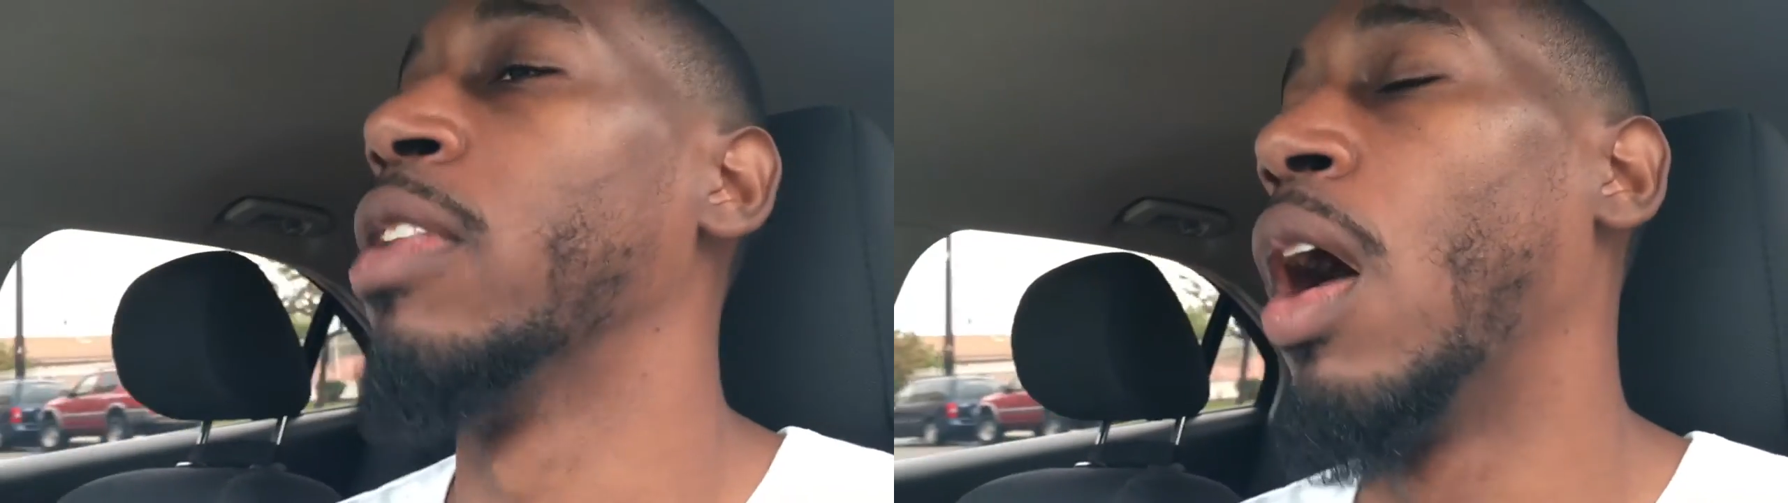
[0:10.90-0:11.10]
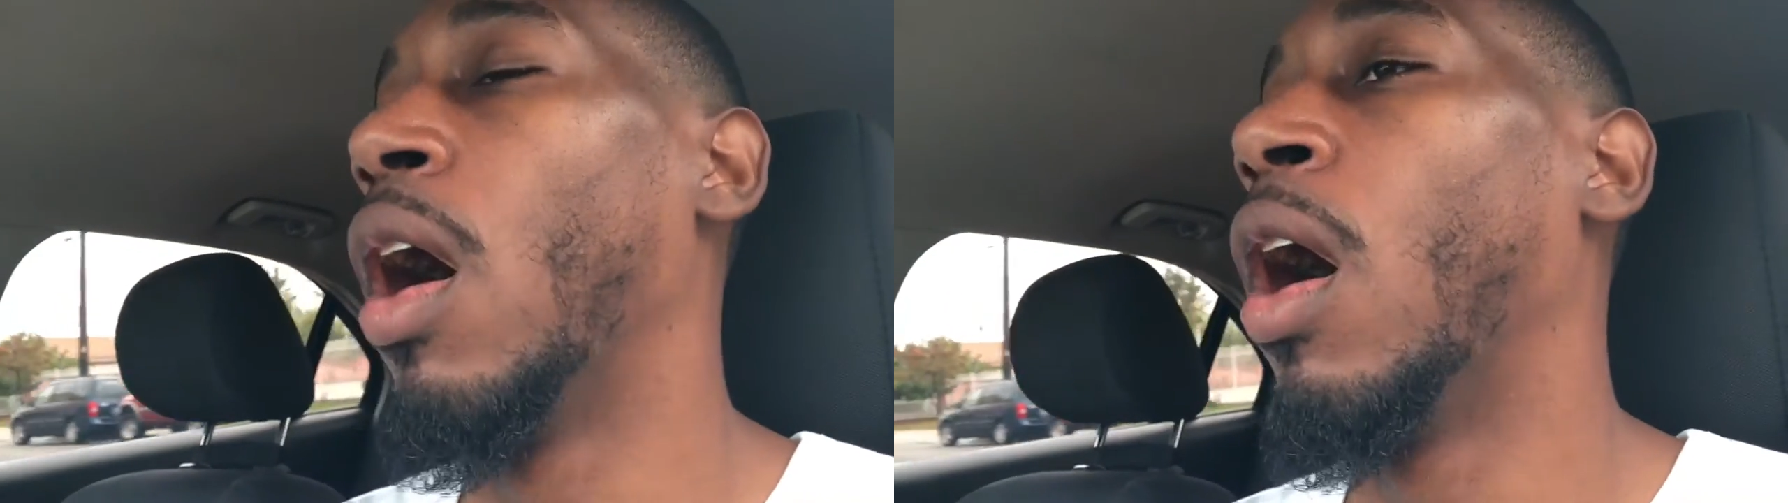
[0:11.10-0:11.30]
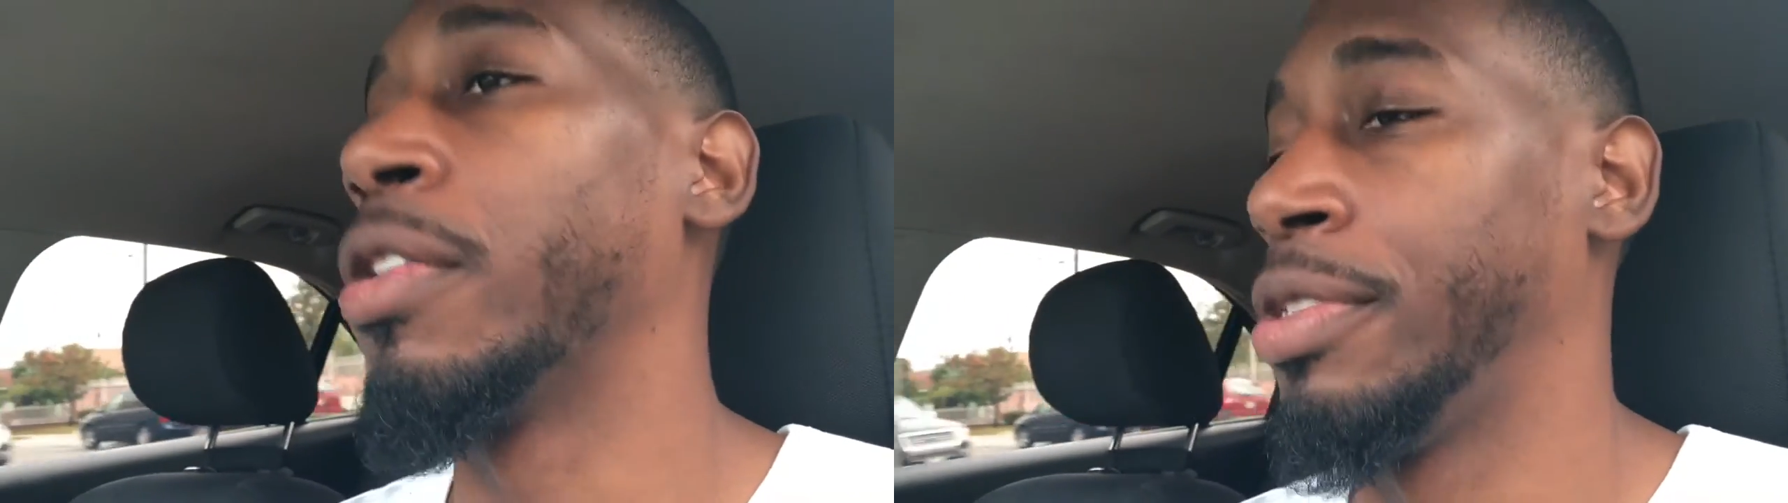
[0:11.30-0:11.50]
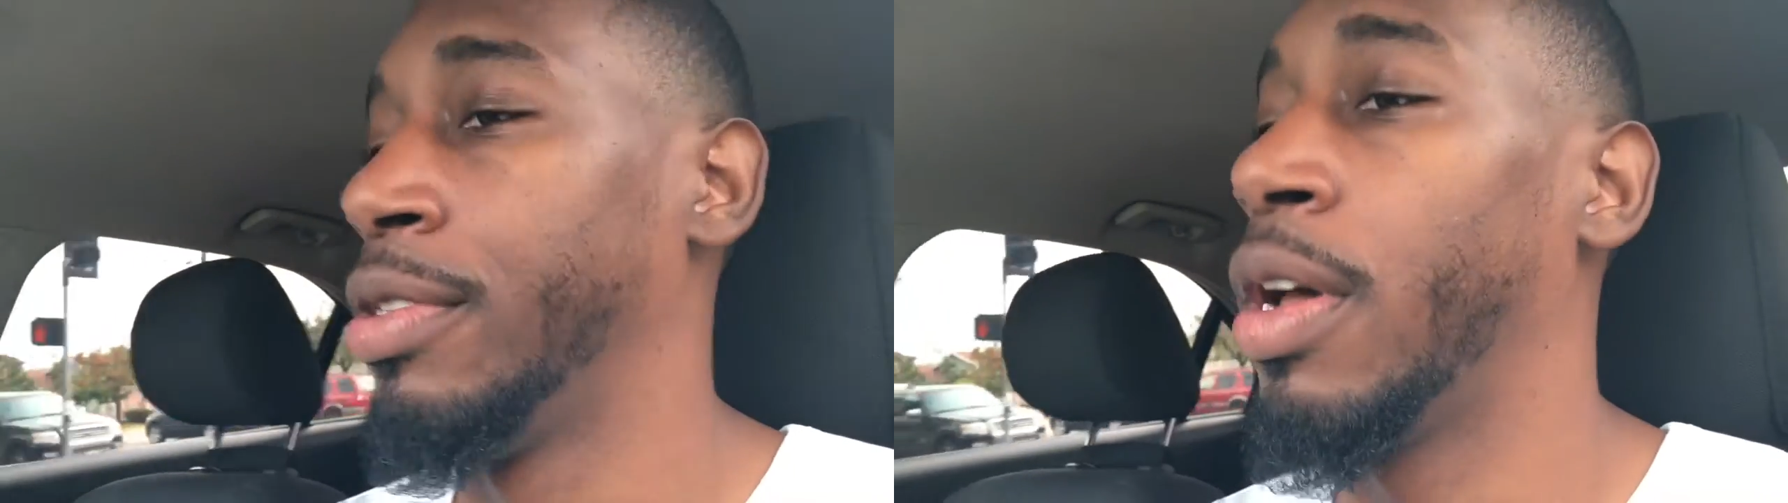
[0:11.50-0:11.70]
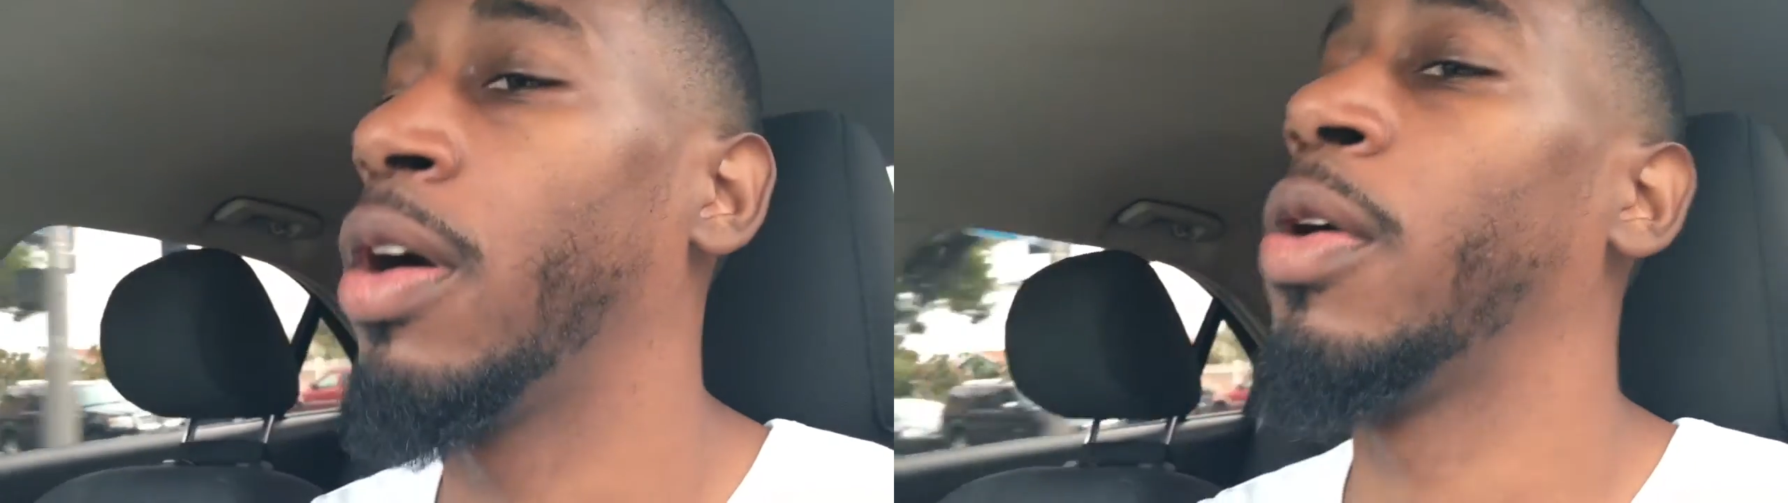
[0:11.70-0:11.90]
vlogs.
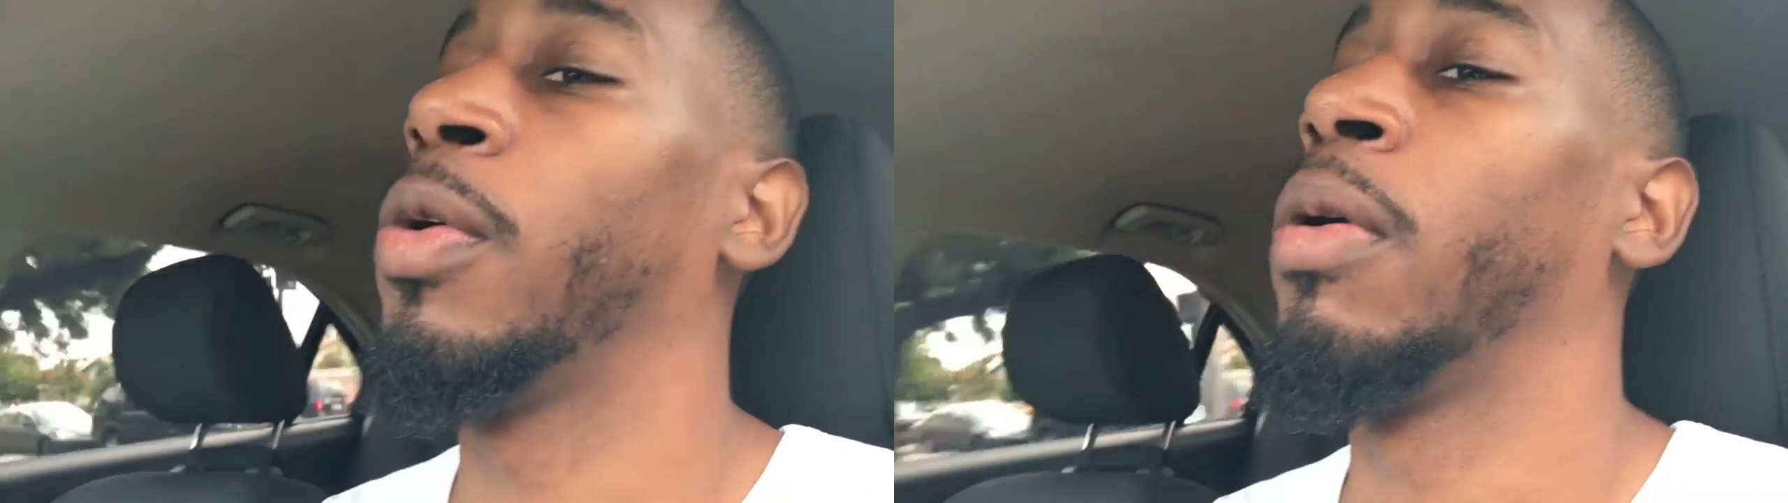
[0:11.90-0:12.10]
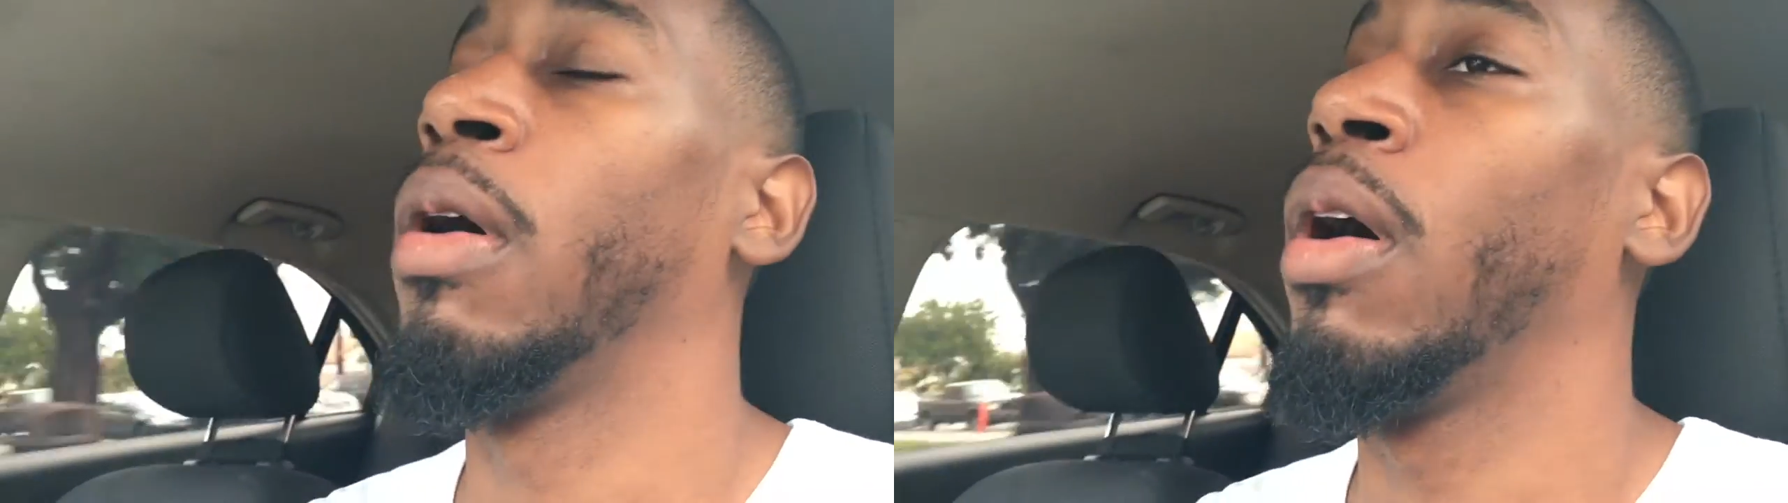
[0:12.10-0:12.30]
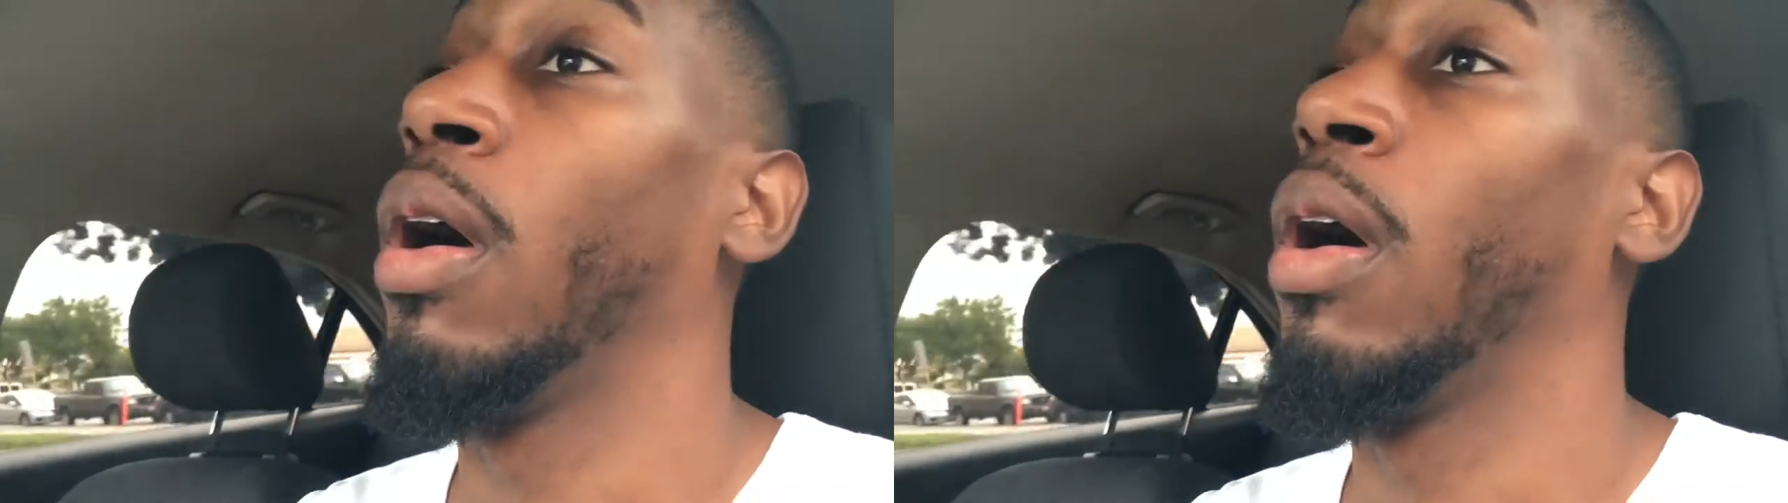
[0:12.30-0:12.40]
You know,